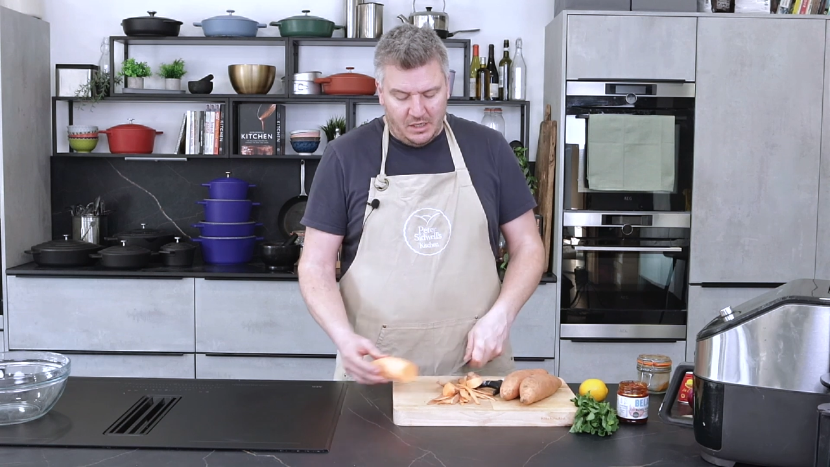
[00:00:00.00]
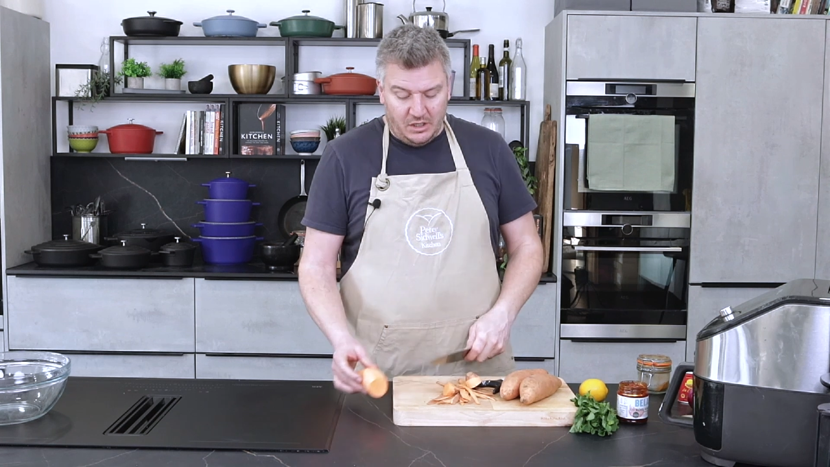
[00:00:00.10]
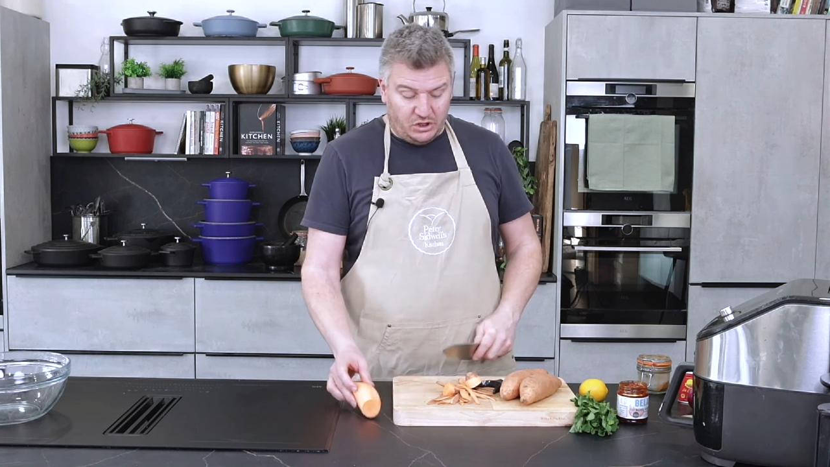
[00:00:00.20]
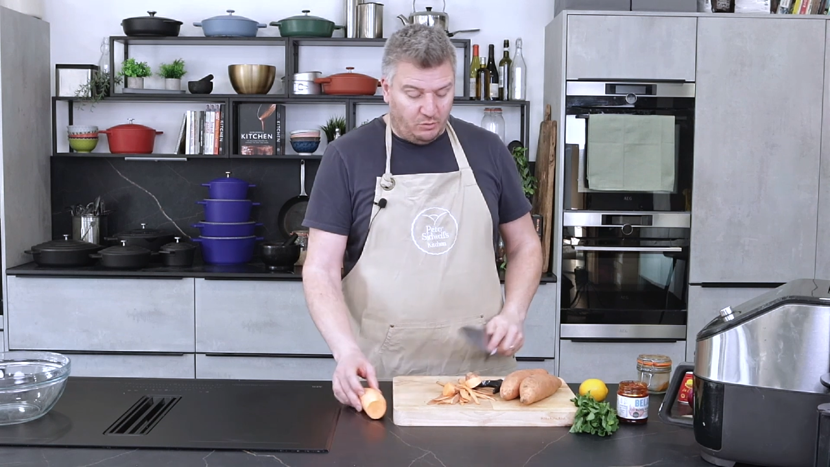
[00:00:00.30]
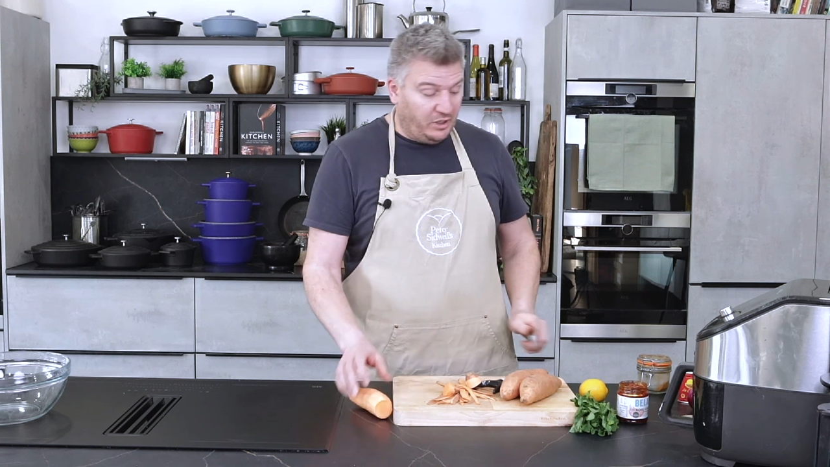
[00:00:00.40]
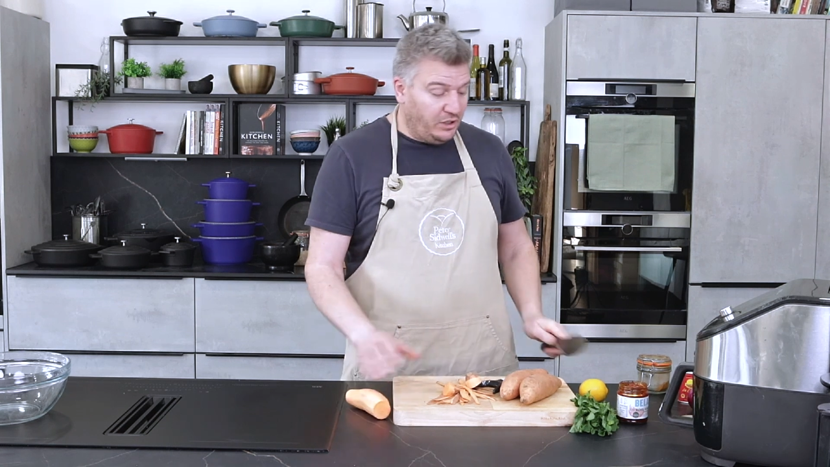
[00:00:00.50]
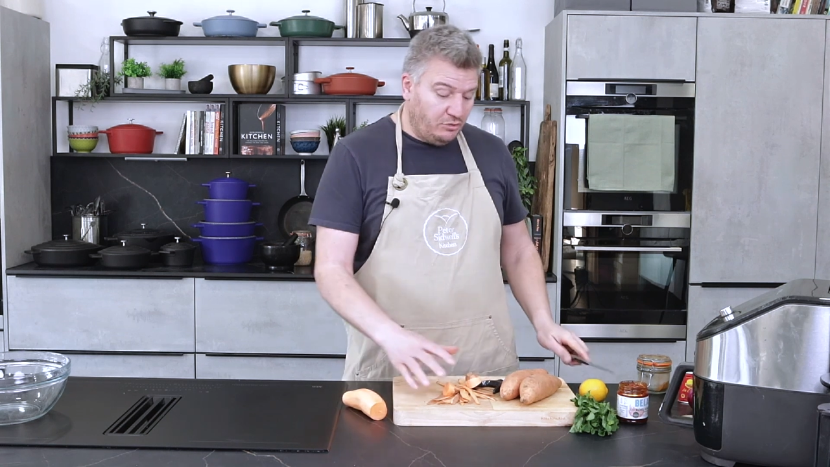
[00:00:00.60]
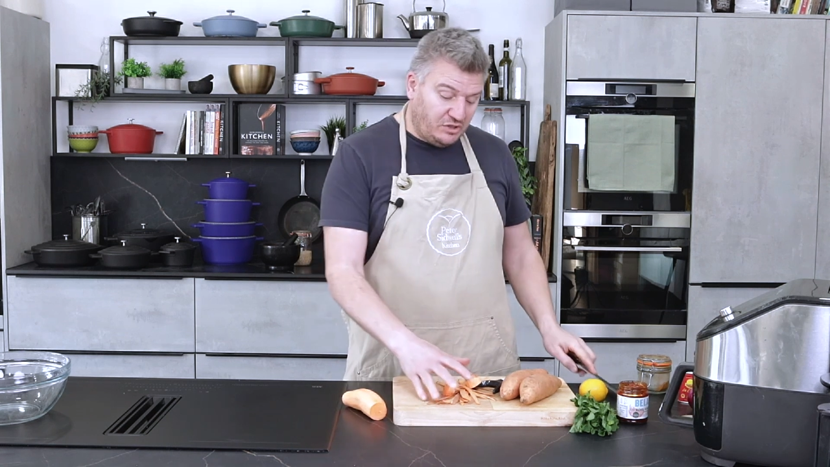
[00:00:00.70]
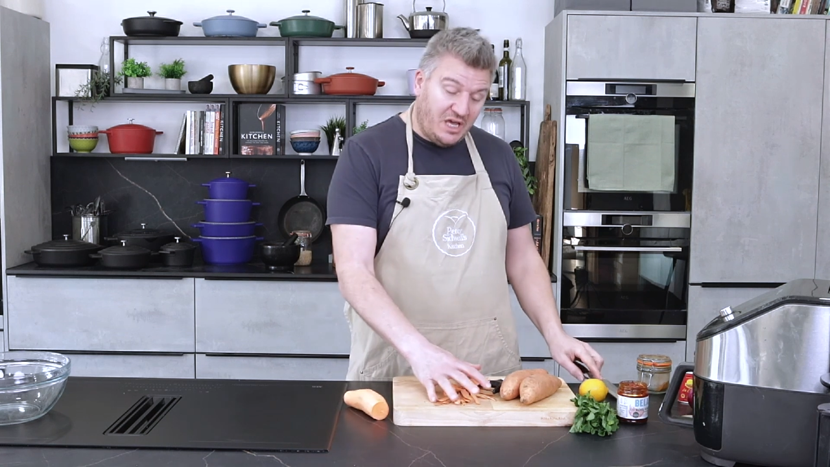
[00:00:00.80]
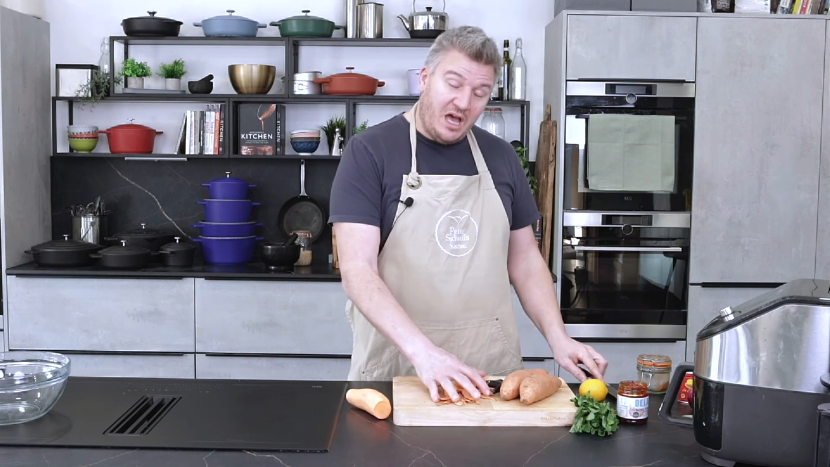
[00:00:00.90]
So we're going to
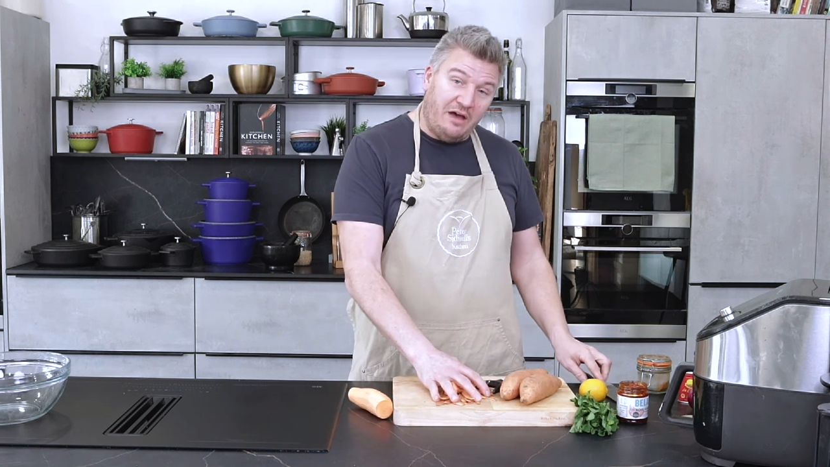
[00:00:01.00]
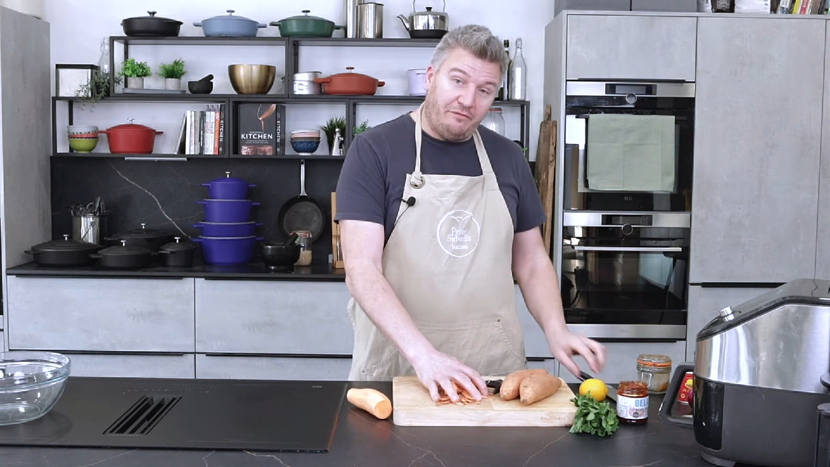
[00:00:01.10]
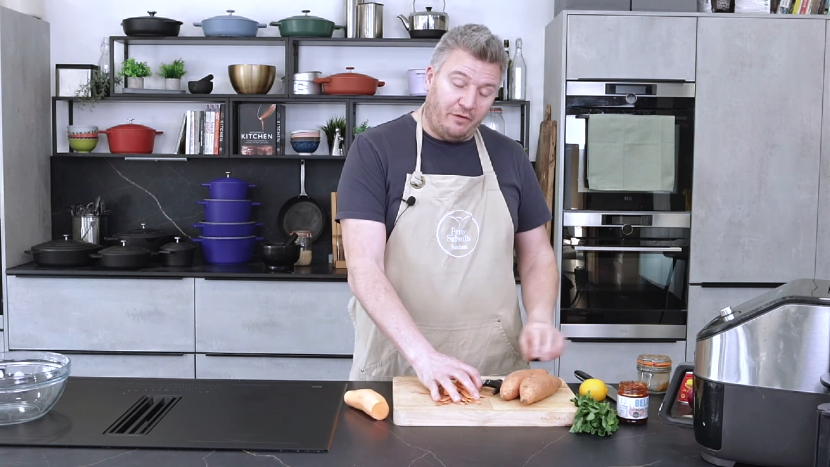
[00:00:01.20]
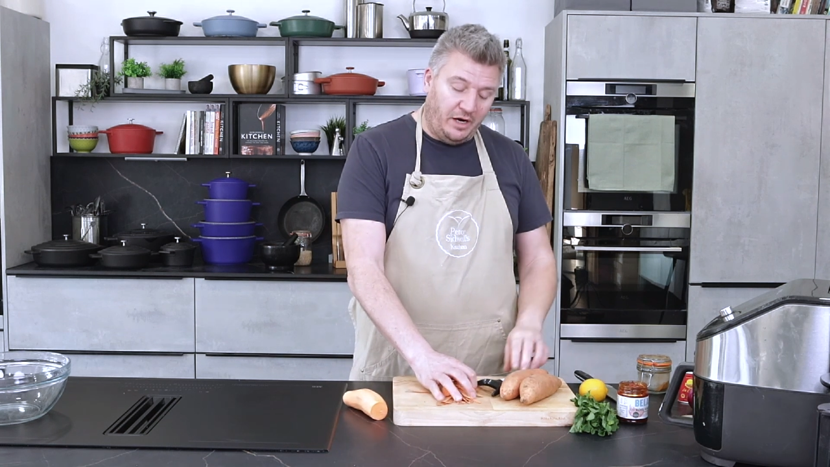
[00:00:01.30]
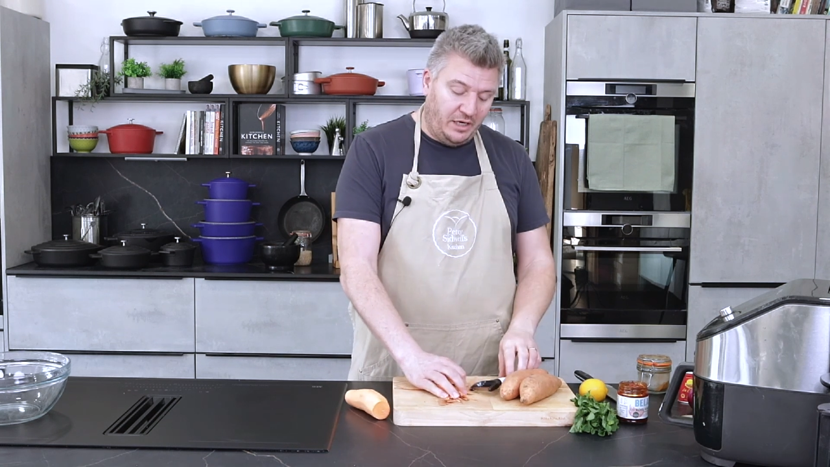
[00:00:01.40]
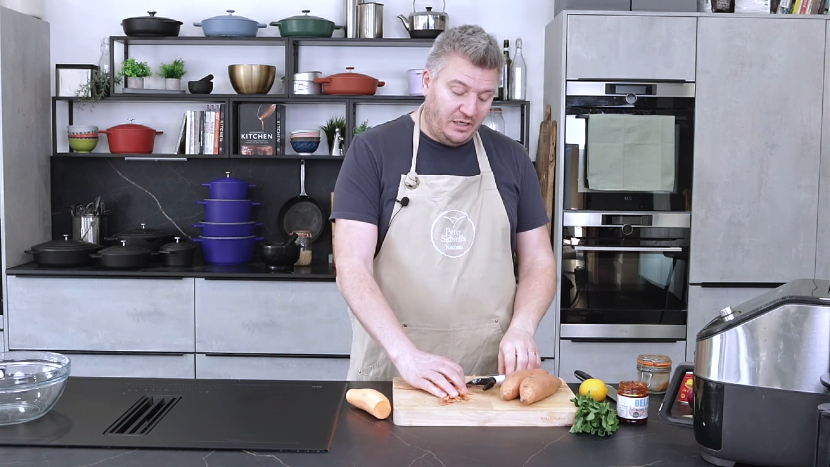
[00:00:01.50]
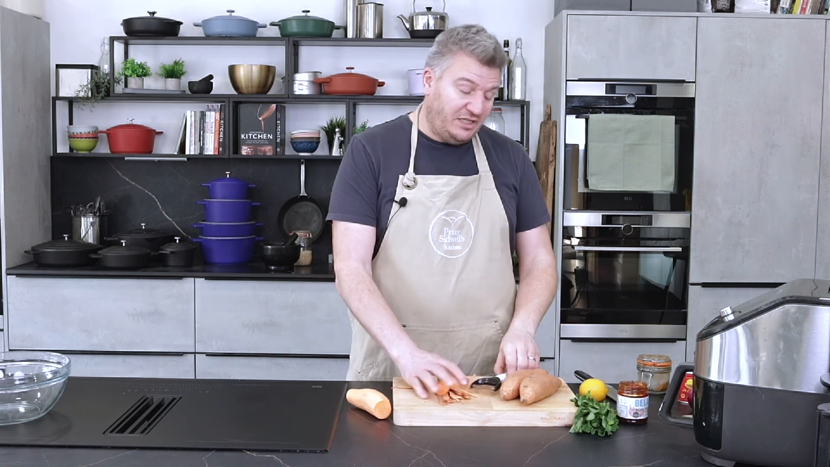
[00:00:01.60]
use the air fryer.